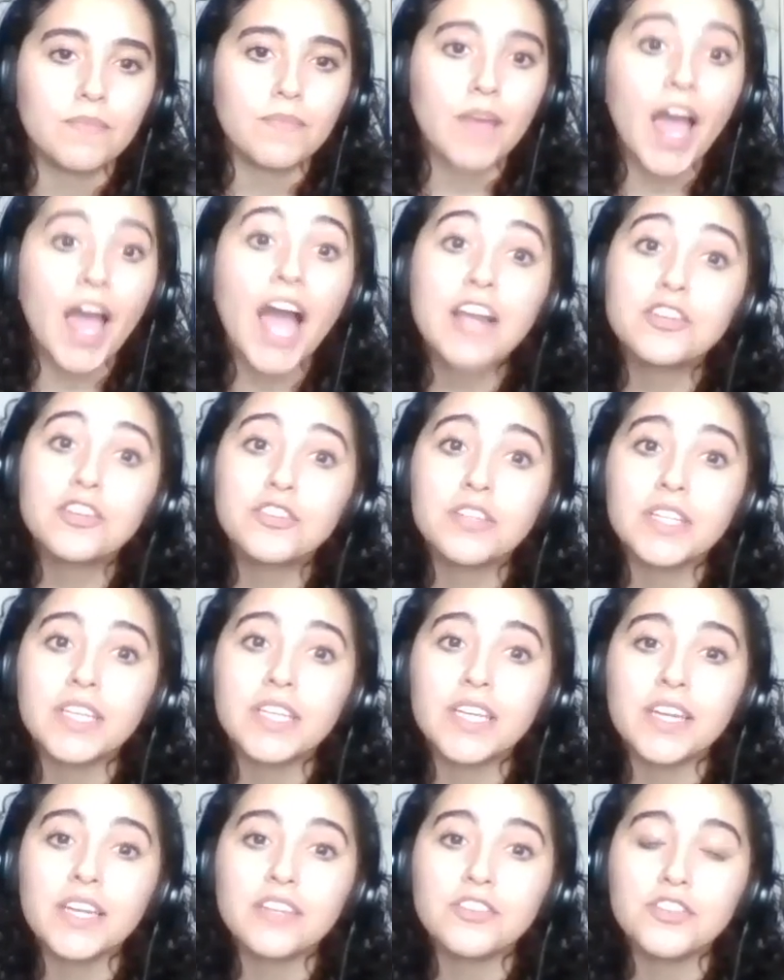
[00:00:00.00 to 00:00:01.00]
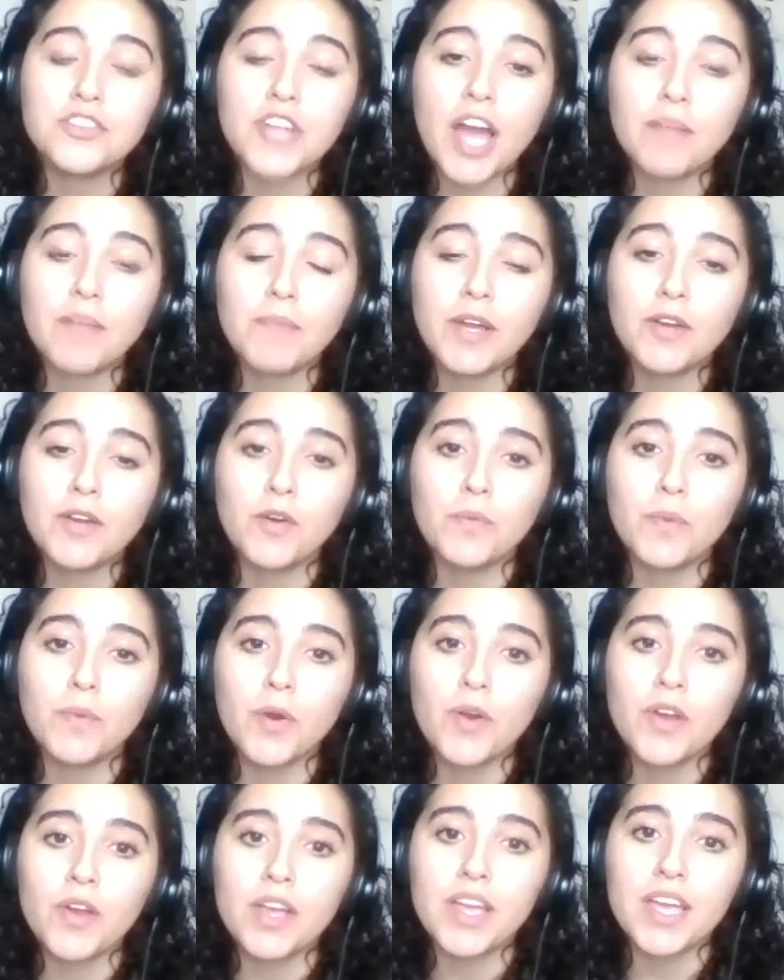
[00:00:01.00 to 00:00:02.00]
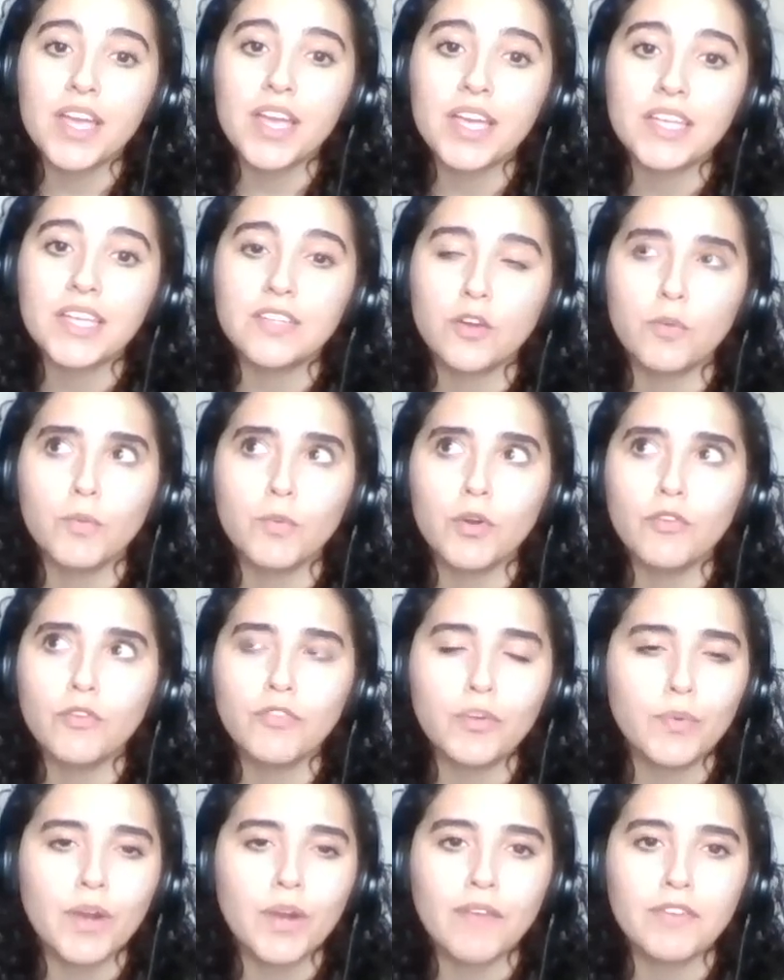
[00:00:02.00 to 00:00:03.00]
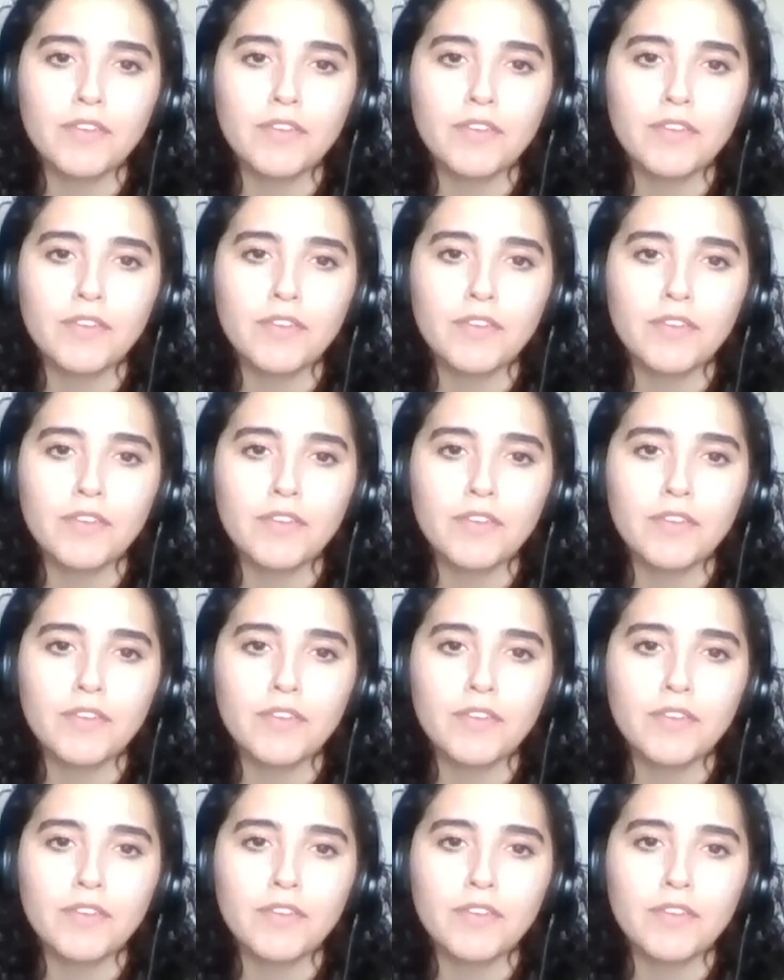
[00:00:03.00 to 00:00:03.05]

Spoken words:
Actually, Chad Michael Murray is, or Murphy, whatever his